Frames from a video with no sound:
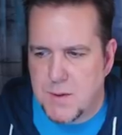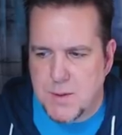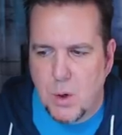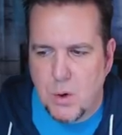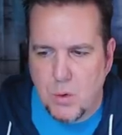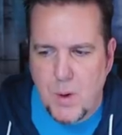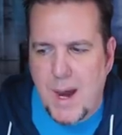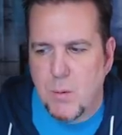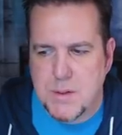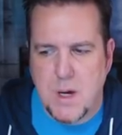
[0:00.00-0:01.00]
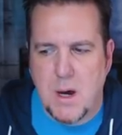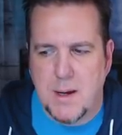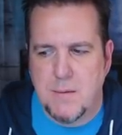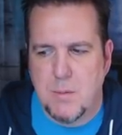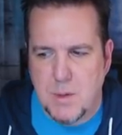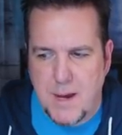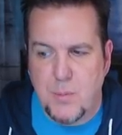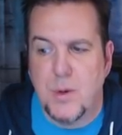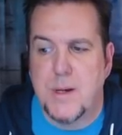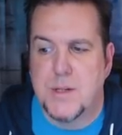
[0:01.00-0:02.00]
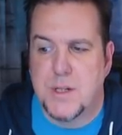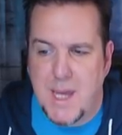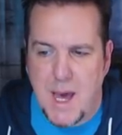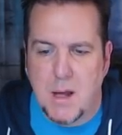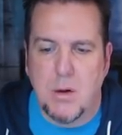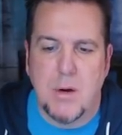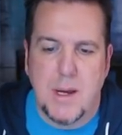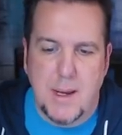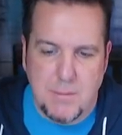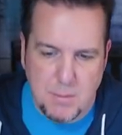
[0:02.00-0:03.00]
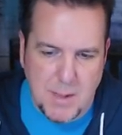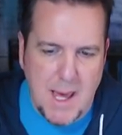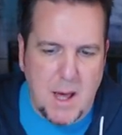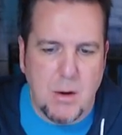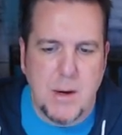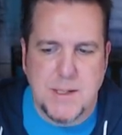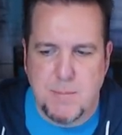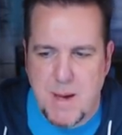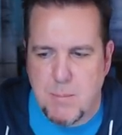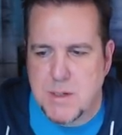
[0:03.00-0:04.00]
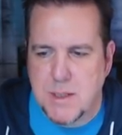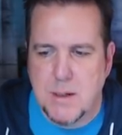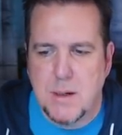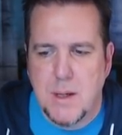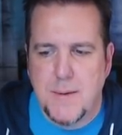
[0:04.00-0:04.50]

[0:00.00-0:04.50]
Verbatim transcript: the total route we're talking from Lethbridge to Calgary and from Calgary to Pemberton